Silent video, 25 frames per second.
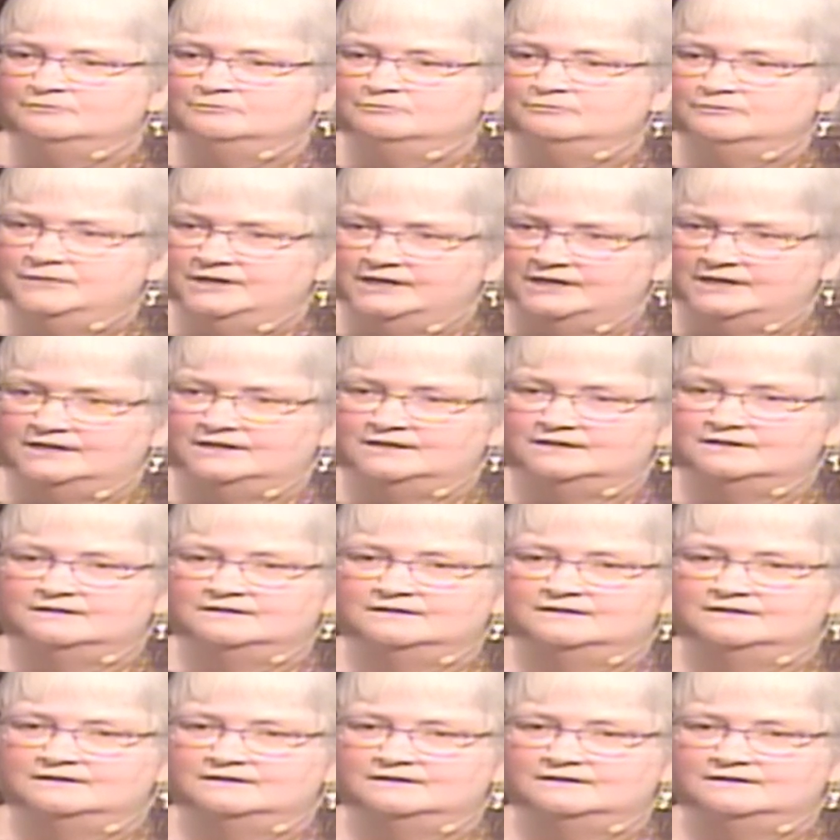but
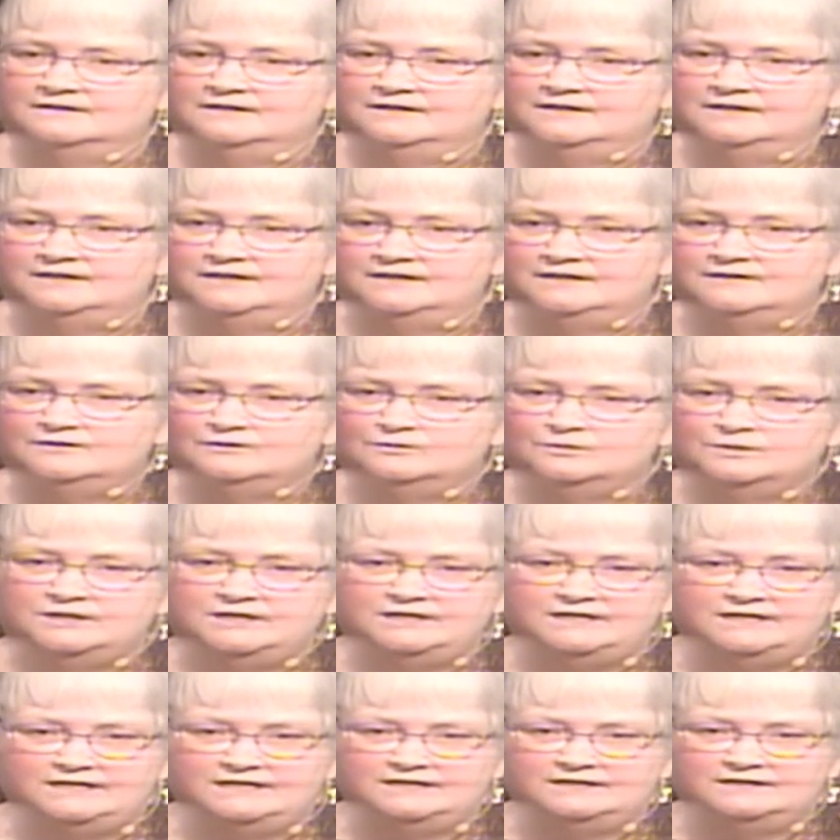it is what
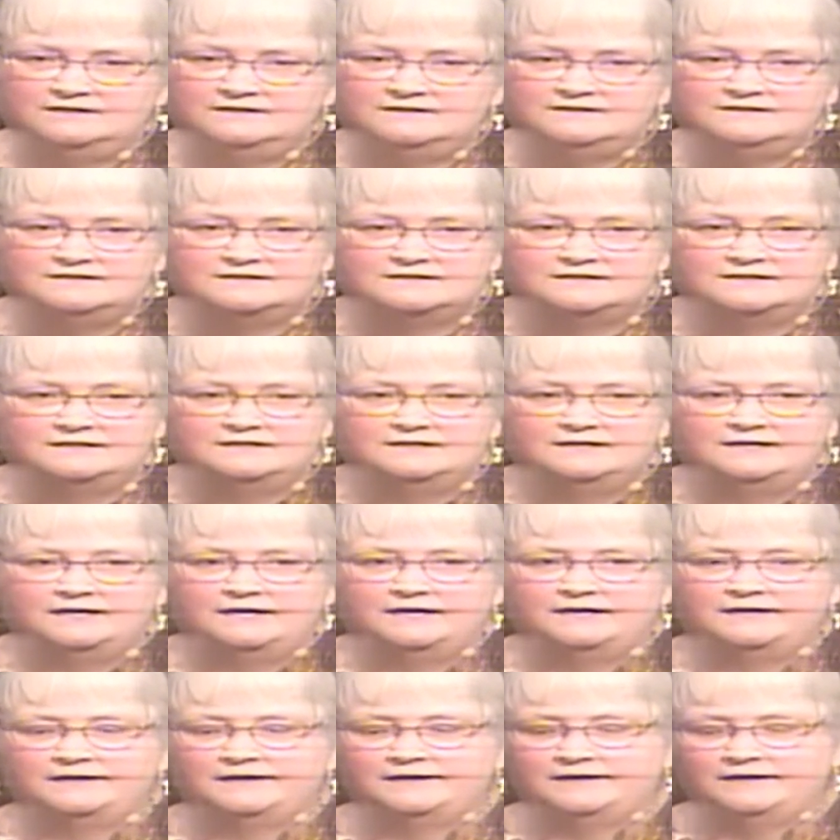it is,
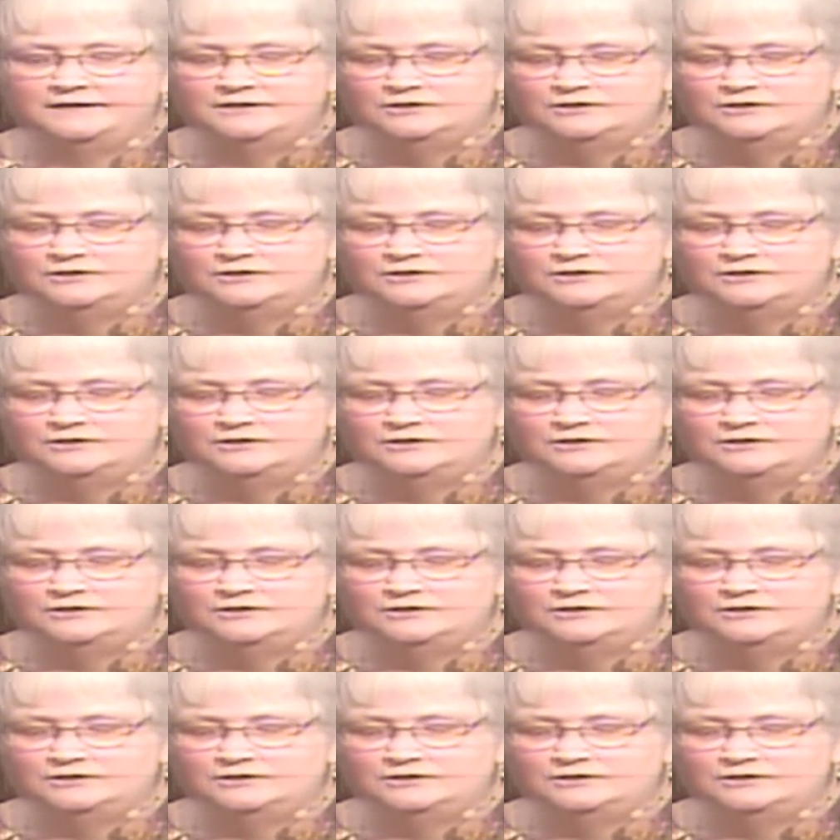and I